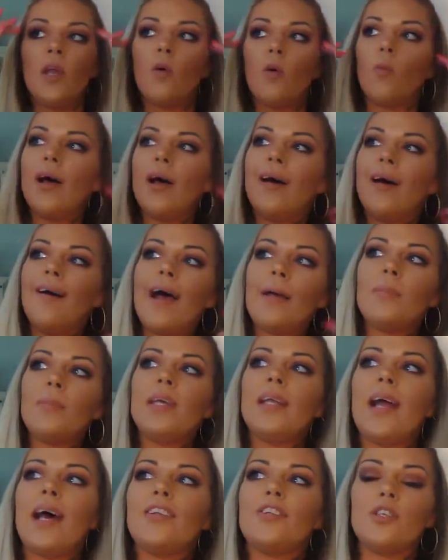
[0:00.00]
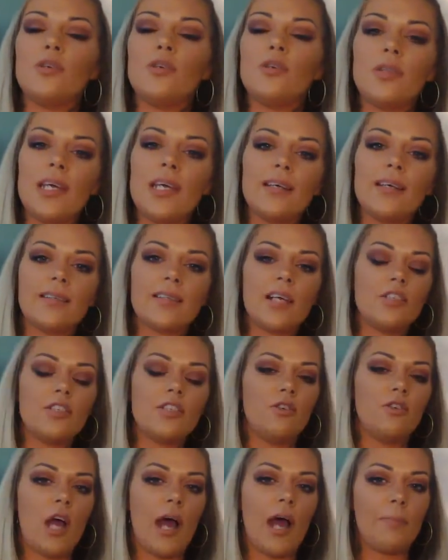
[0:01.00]
Well, I mean, do you think it's because
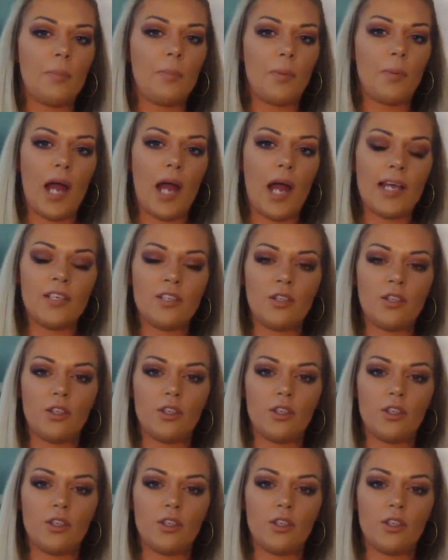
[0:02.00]
you dropped the price,